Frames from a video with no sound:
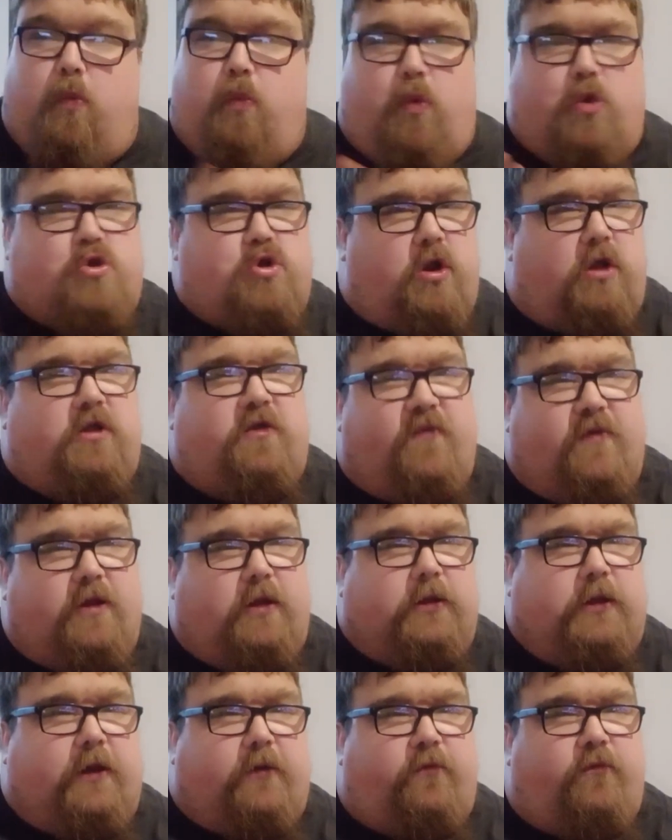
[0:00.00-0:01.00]
Which I like to think
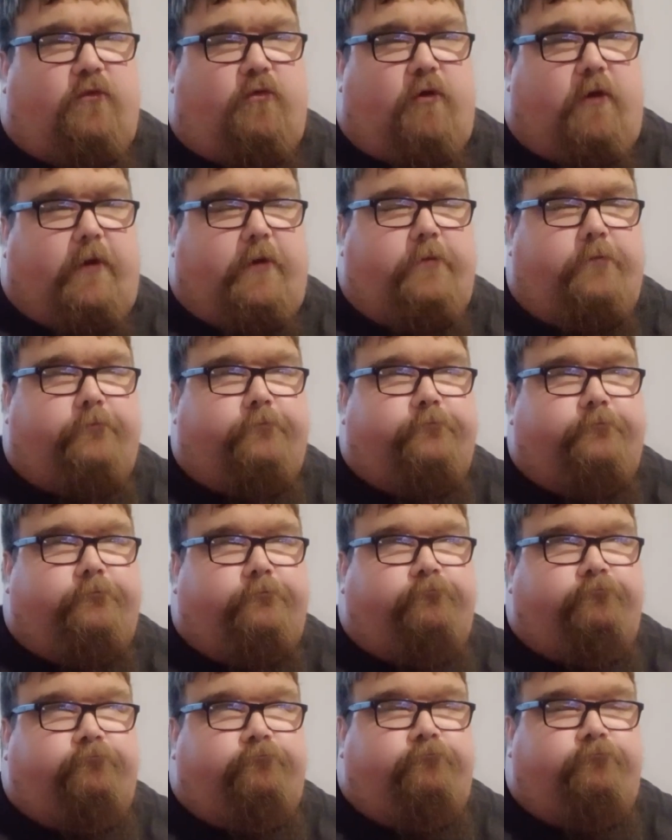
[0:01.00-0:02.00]
I did for it.
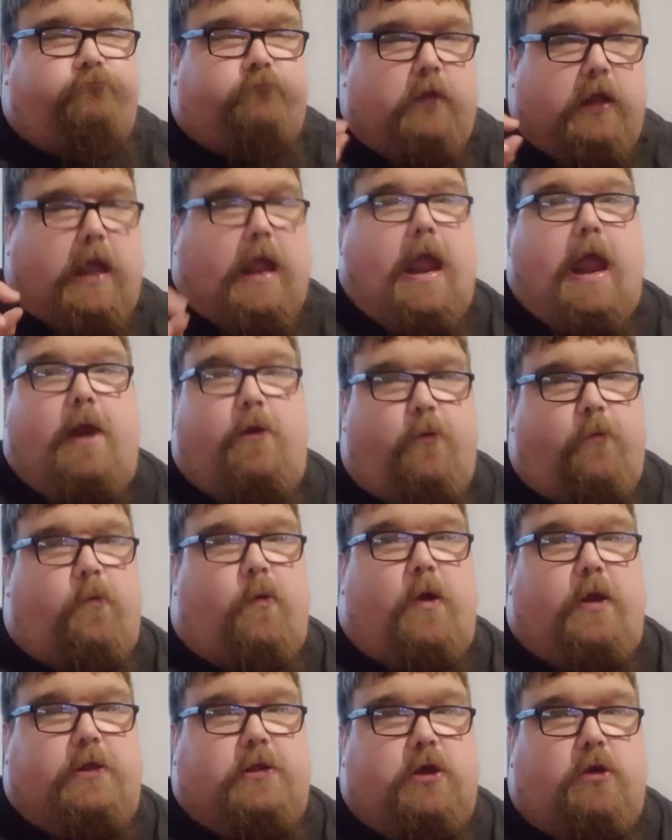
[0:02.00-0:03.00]

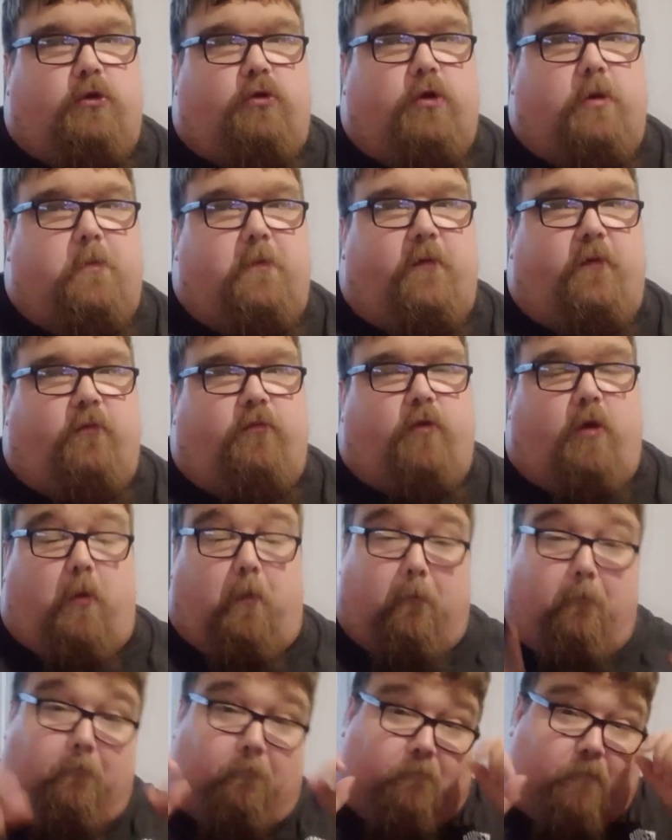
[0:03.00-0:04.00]
Everybody took credit if I'm
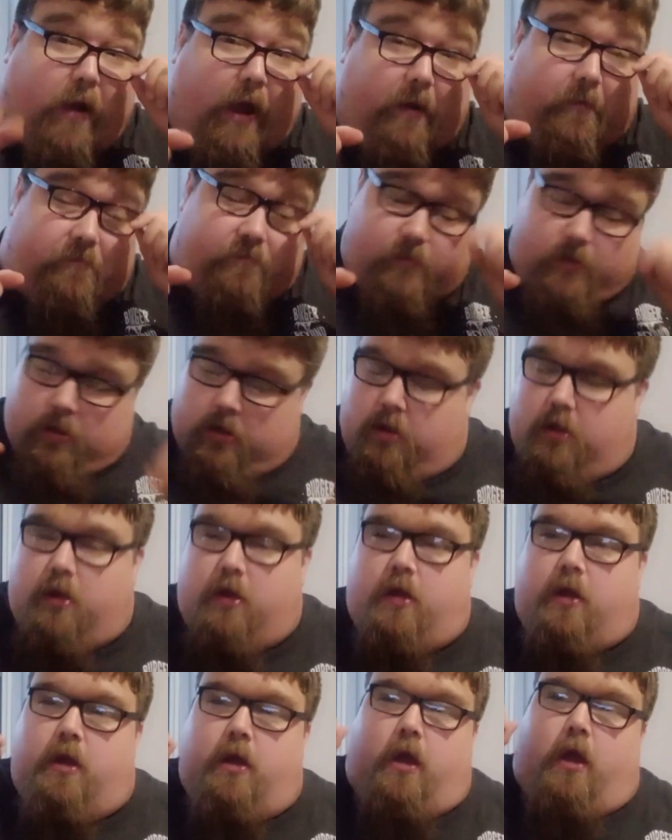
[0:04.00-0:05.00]
wrong. But
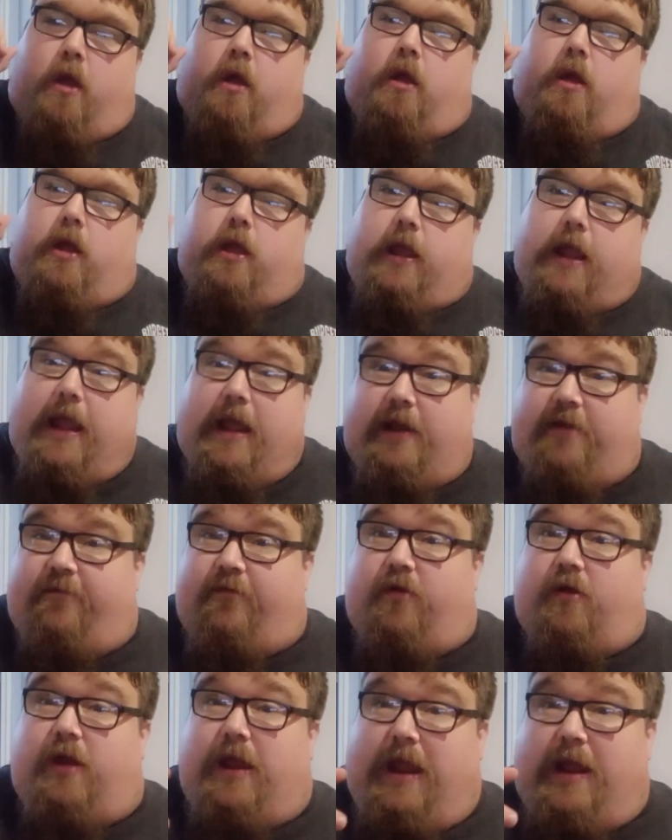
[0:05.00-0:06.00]
he had a
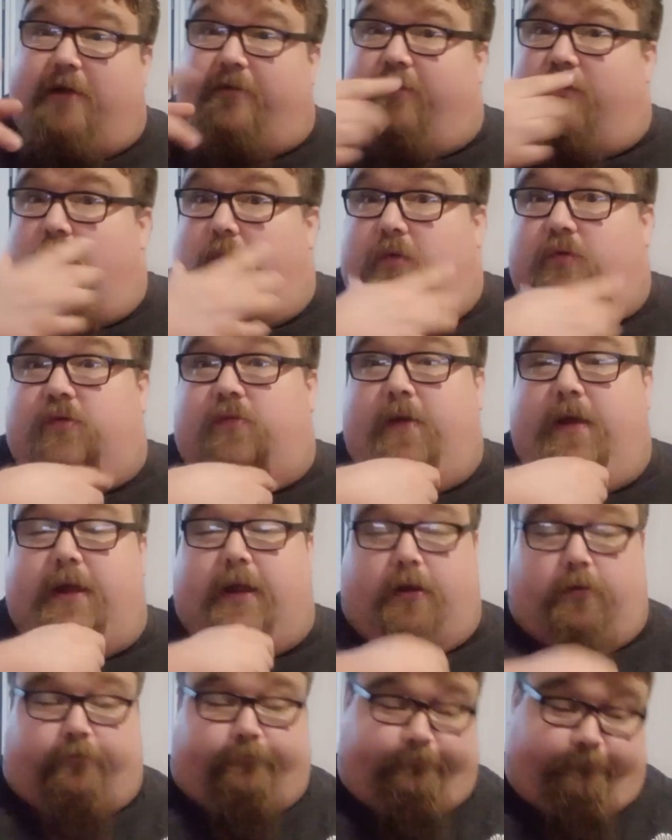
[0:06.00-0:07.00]
few items for
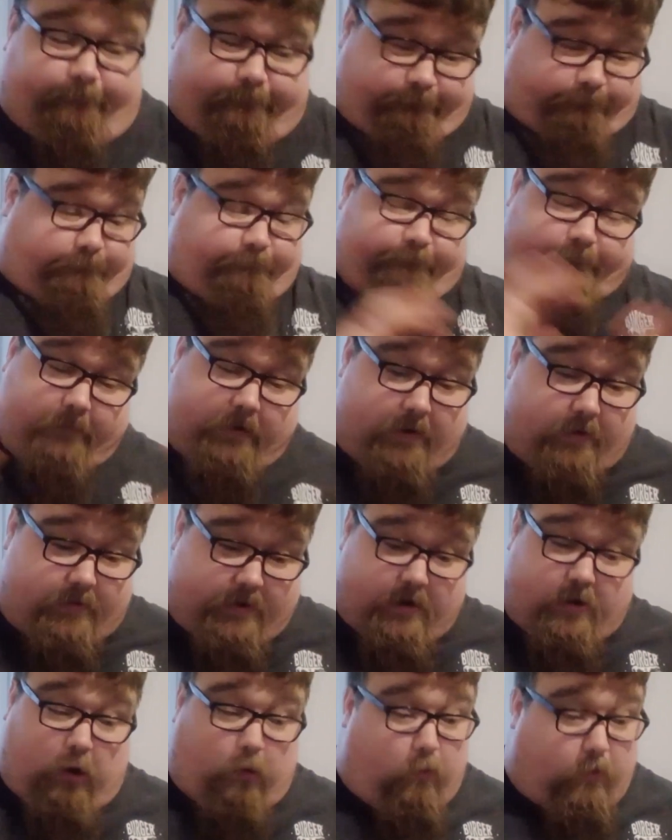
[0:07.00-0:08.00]
me. Now,
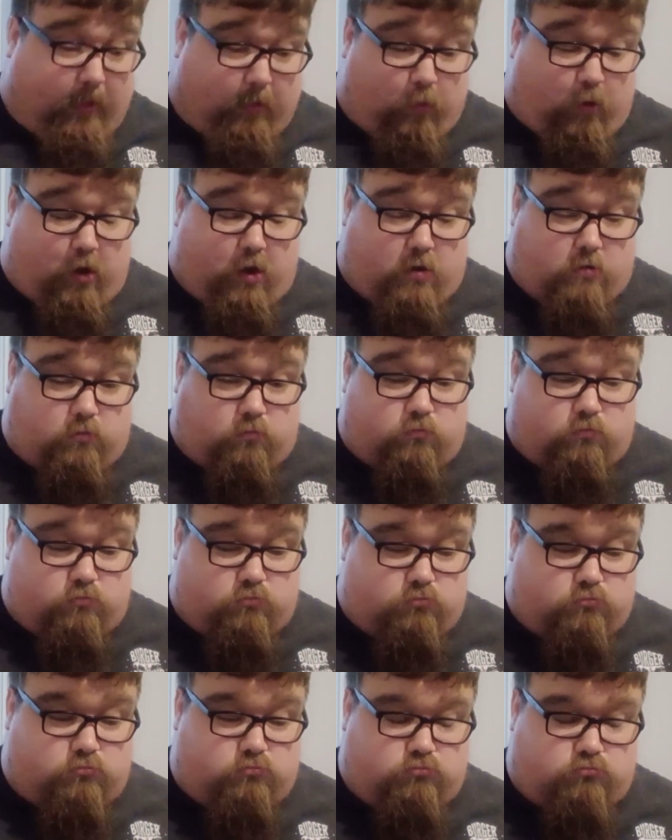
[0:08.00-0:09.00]
do you know what they were?
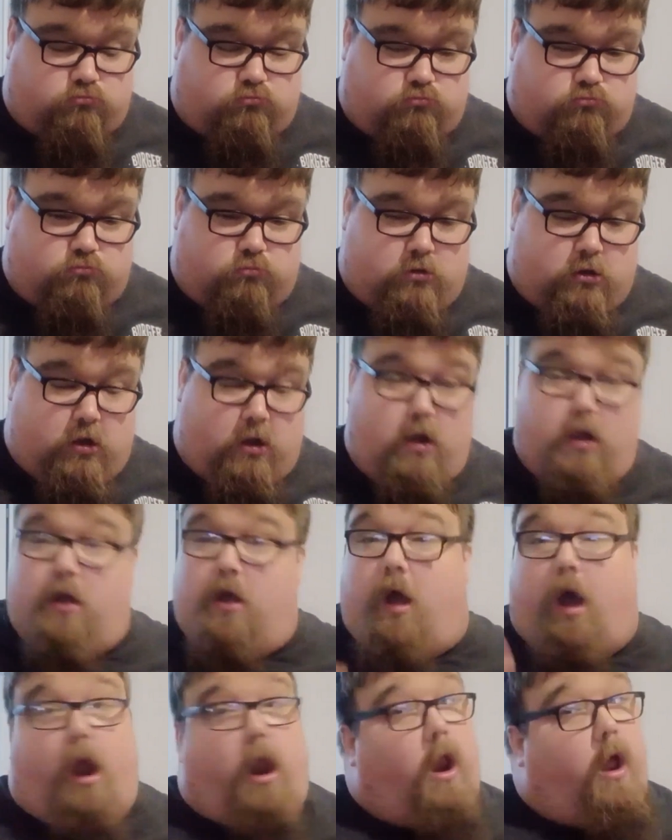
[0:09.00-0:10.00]

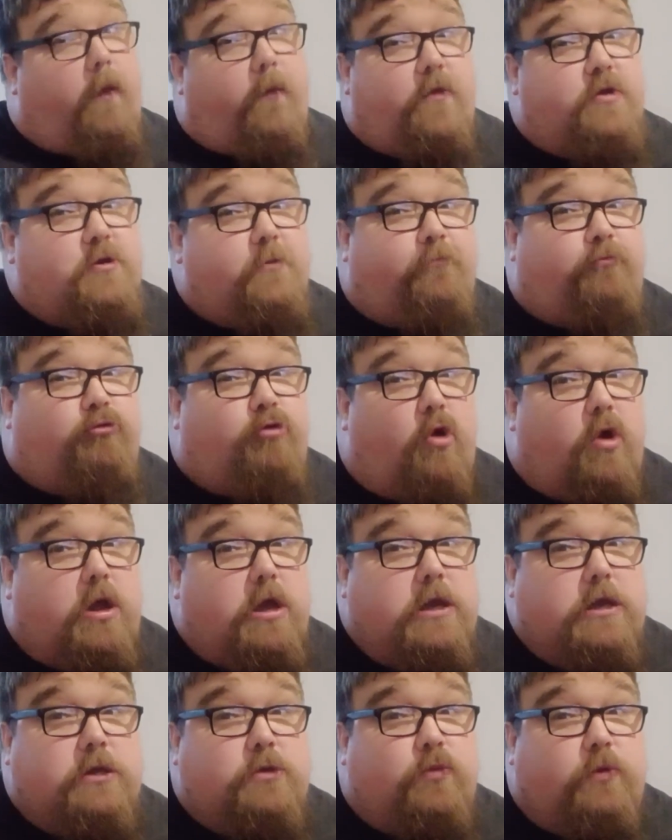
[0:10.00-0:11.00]
I like the
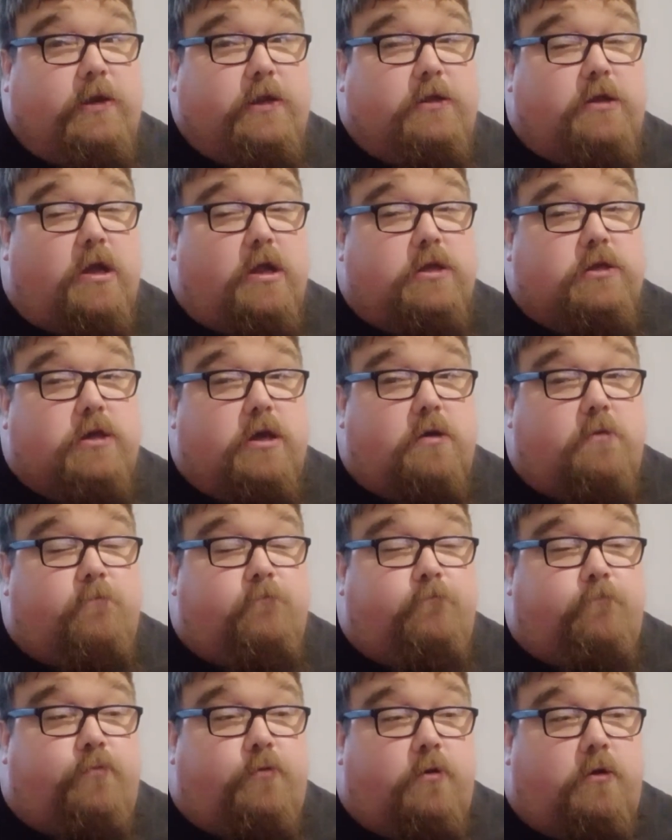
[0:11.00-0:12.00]
surprise when he turns
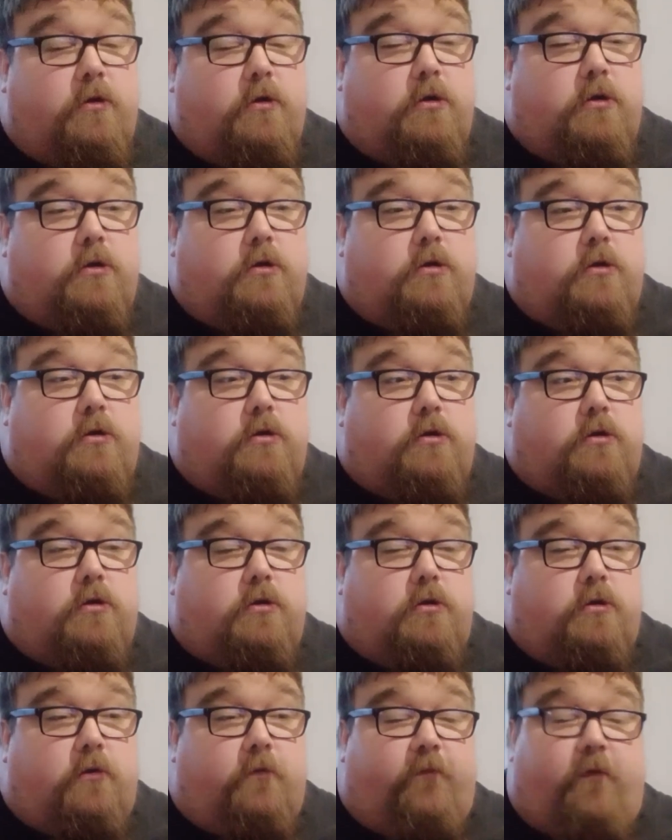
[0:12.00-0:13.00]
up.
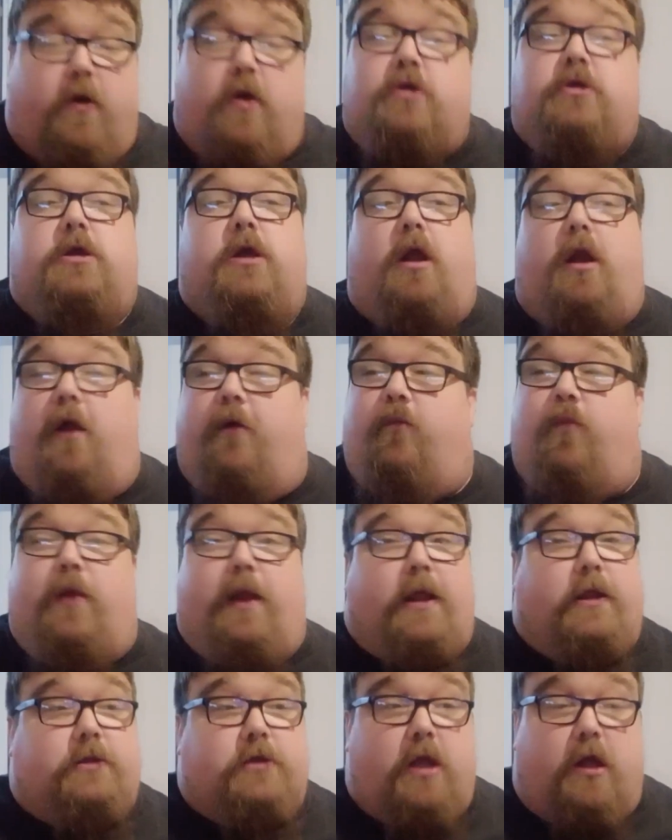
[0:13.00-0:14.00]
Firstly, I love when
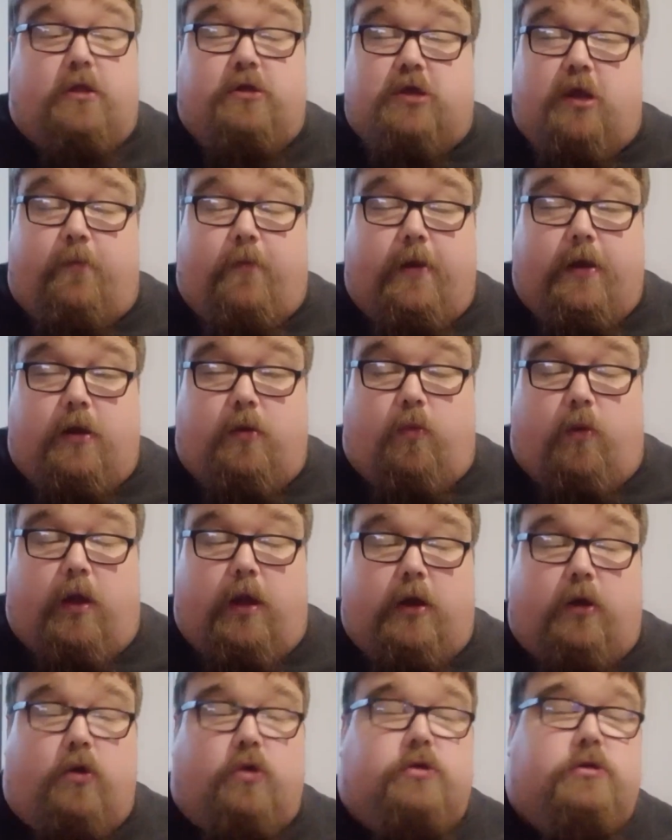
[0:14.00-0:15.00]
Ed turns up
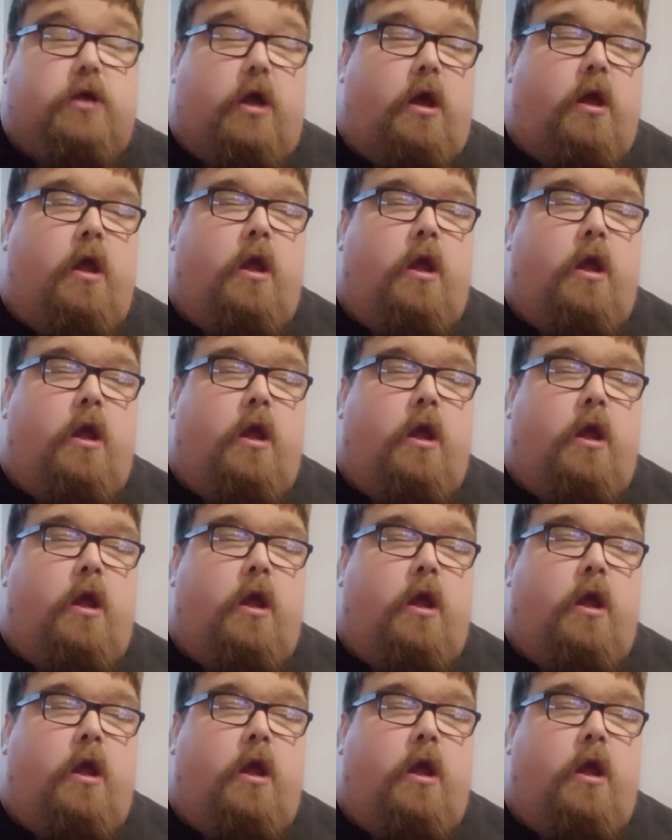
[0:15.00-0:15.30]
anyway, because